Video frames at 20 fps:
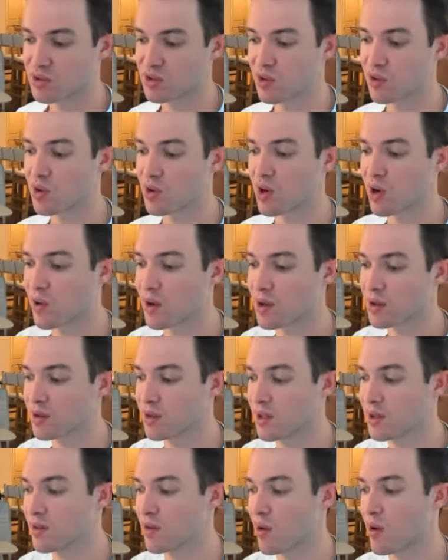So
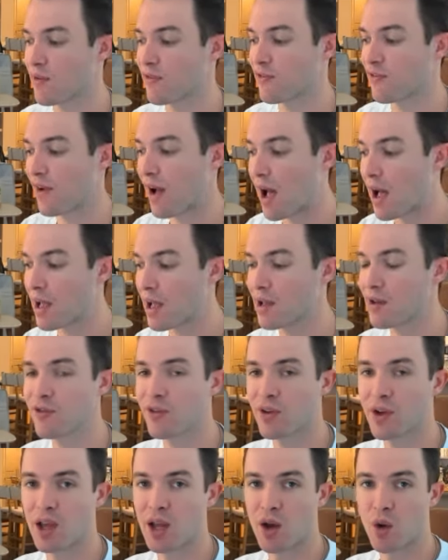currently there are
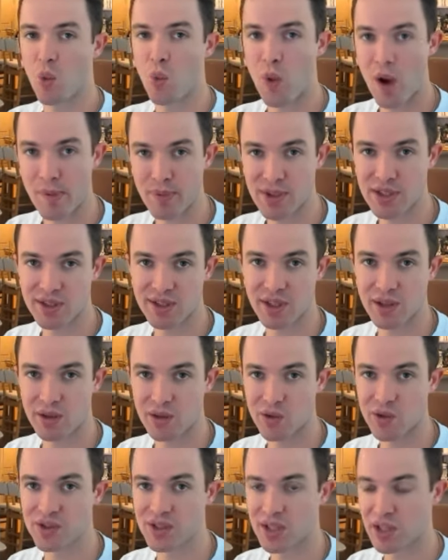5 weapon
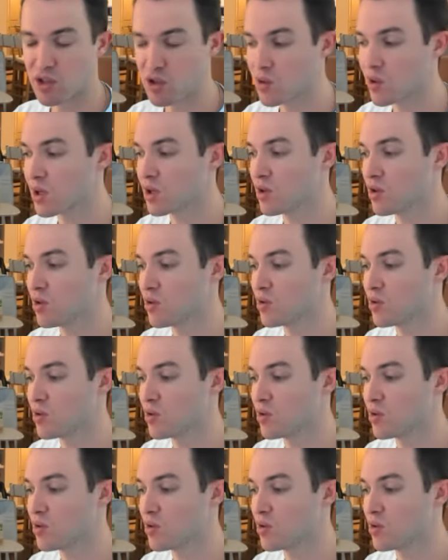skills that you can